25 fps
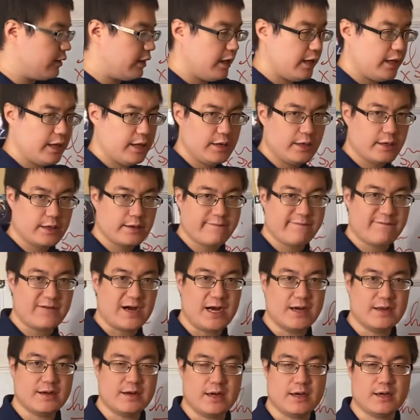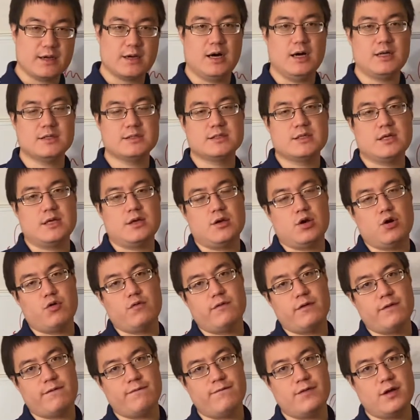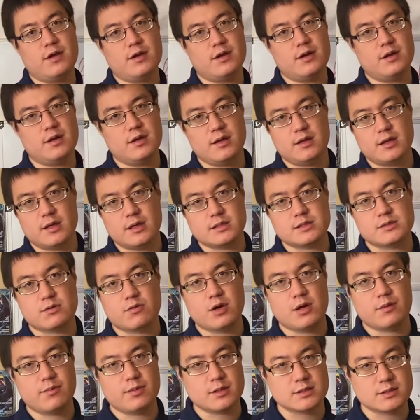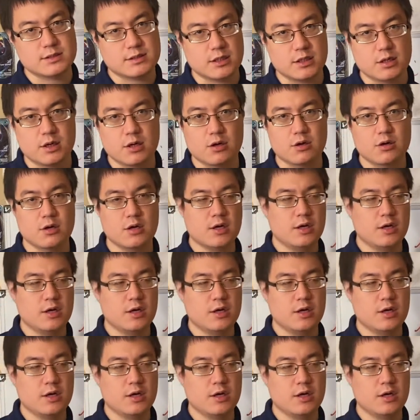Any finite constant over infinity is going to be 0,